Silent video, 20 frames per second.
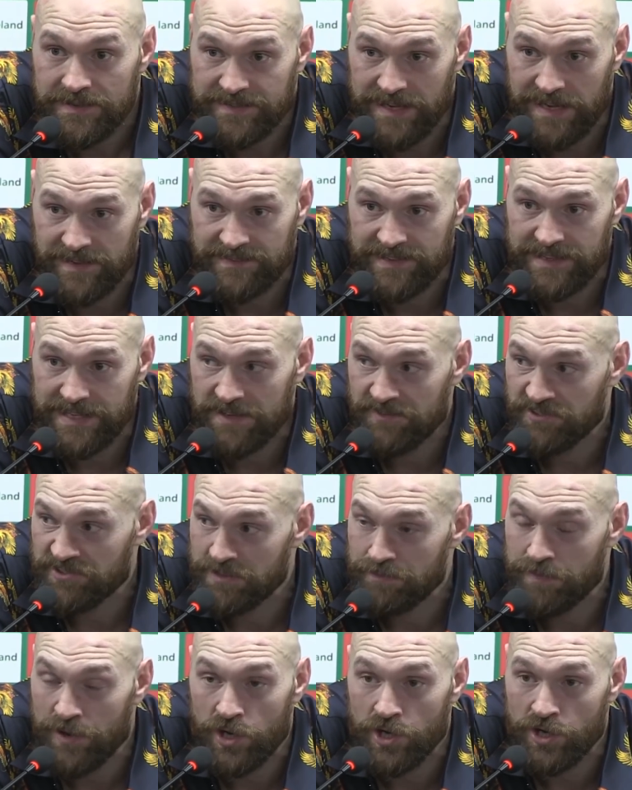Tyson gives
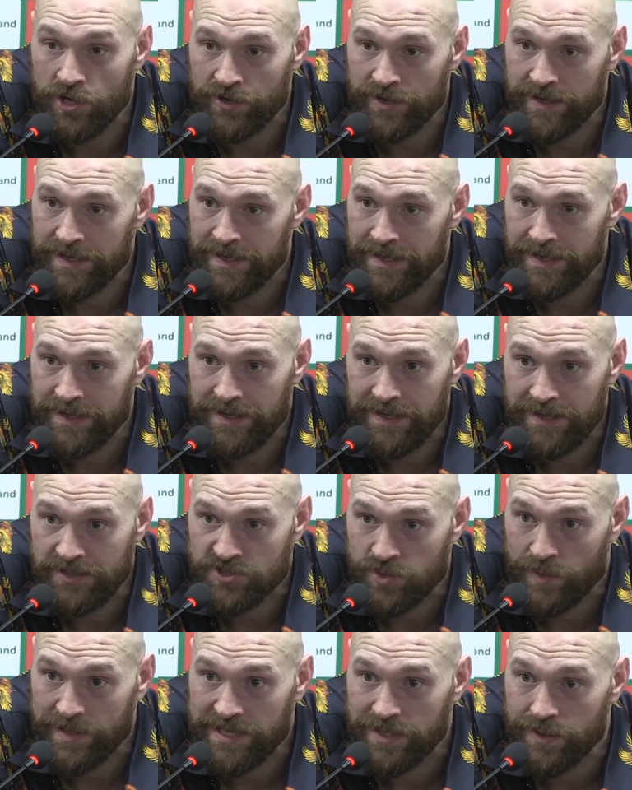the poor
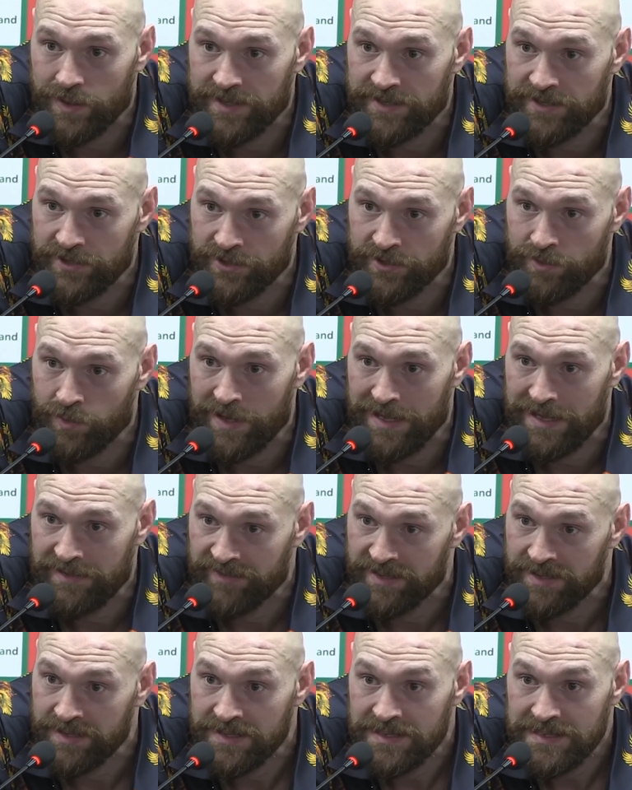20 quid or
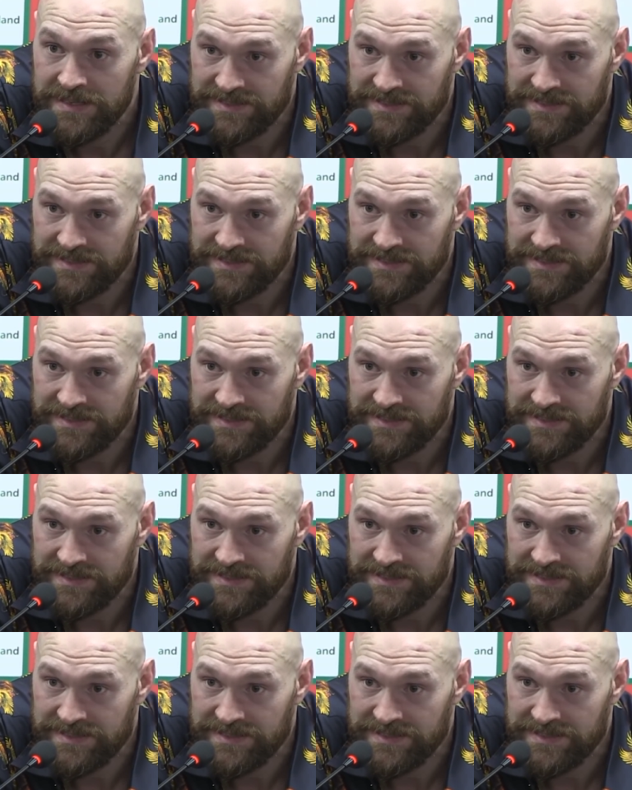whatever.